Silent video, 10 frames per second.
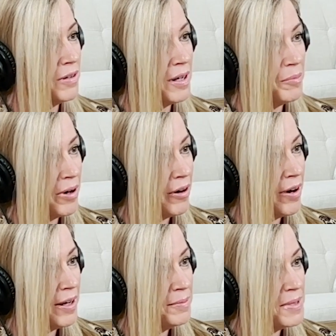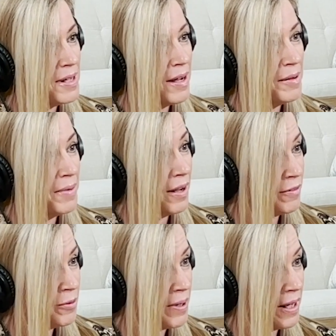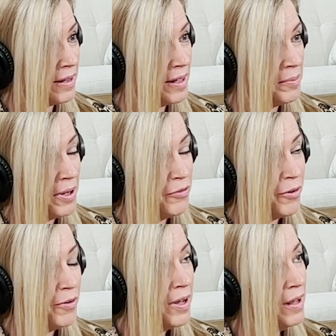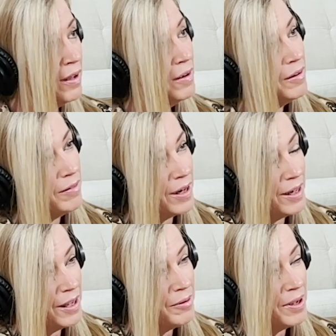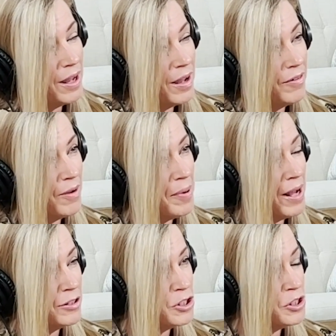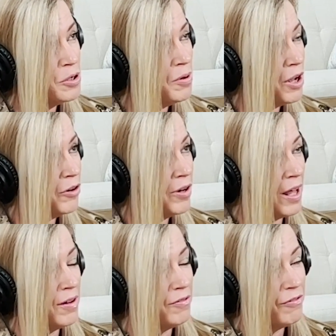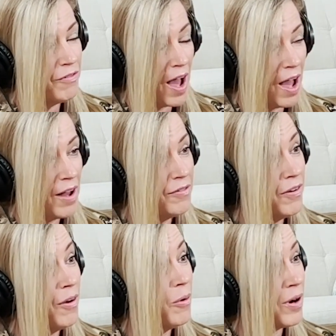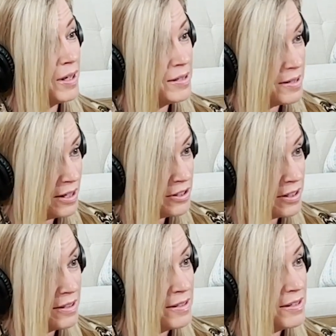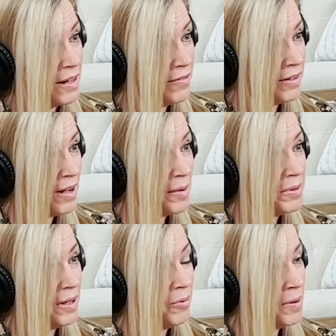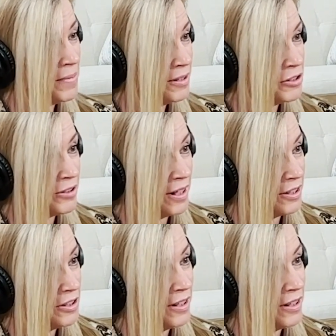running programs of Gwinnett Clean and Beautiful. Right now we have about 205 organizations that have adopted a 1 mile stretch.